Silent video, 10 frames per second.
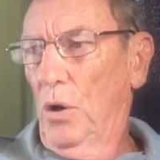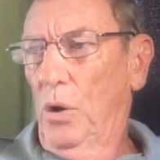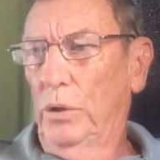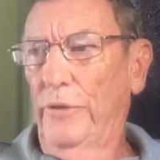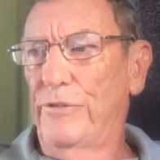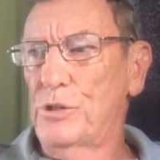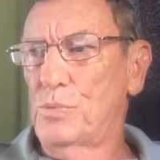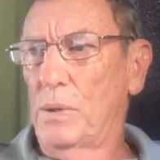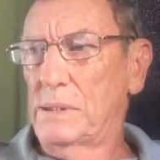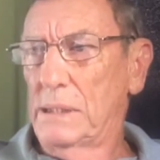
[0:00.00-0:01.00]
All of this
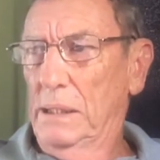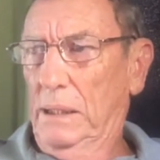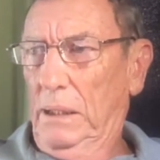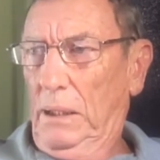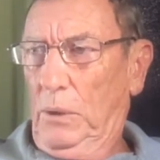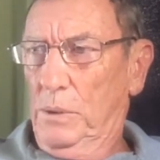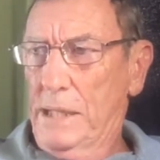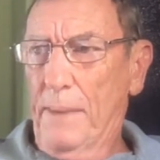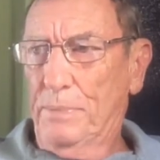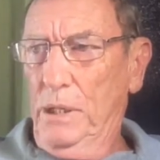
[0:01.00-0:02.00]
was
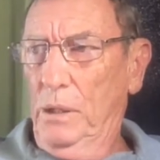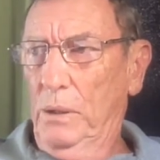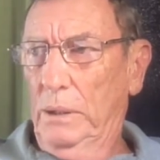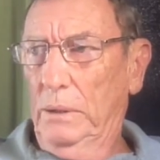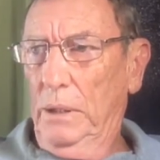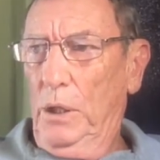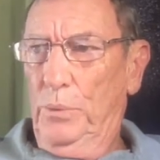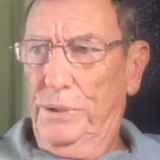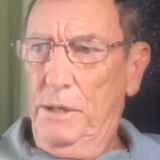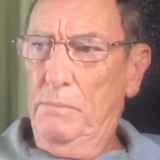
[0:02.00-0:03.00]
happening
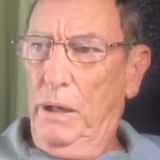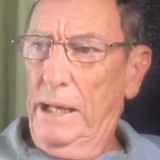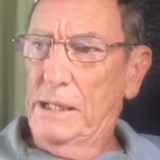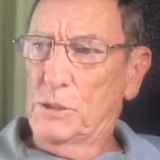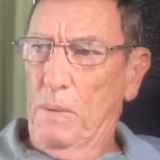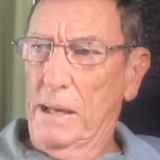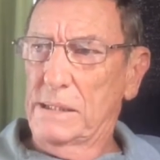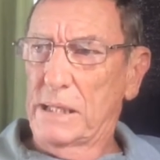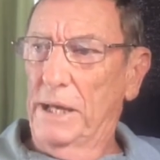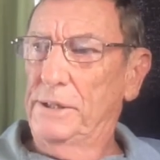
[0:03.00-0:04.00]
within my
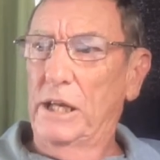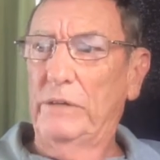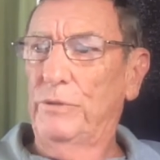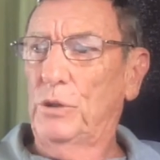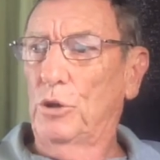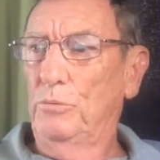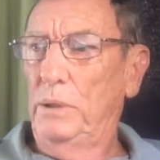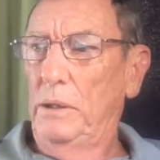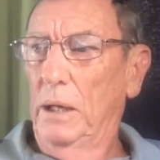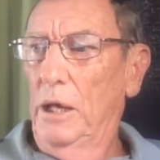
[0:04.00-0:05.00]
headspace, and none of it could
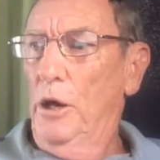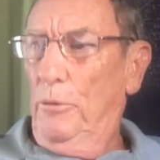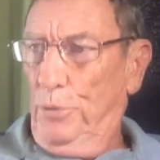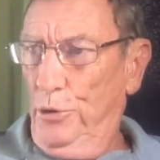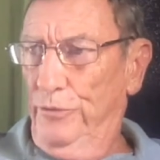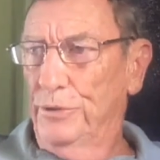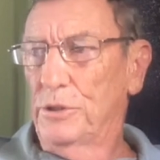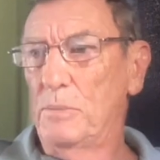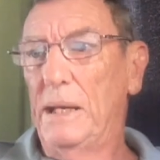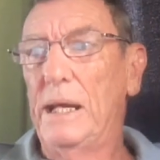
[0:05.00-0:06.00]
be proven
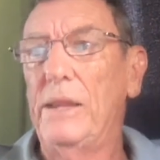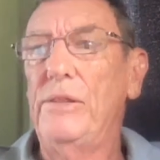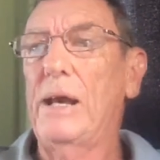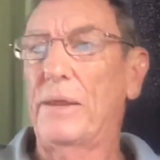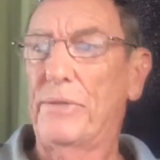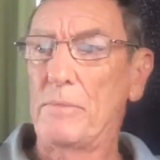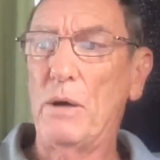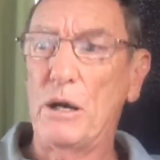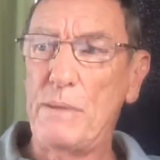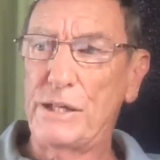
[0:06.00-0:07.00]
to be anything other than
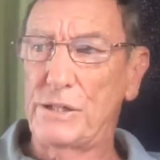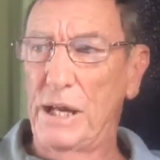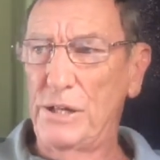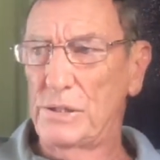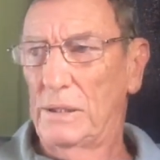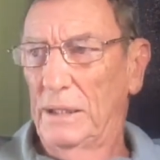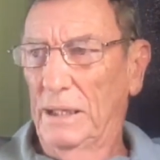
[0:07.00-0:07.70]
my imagination.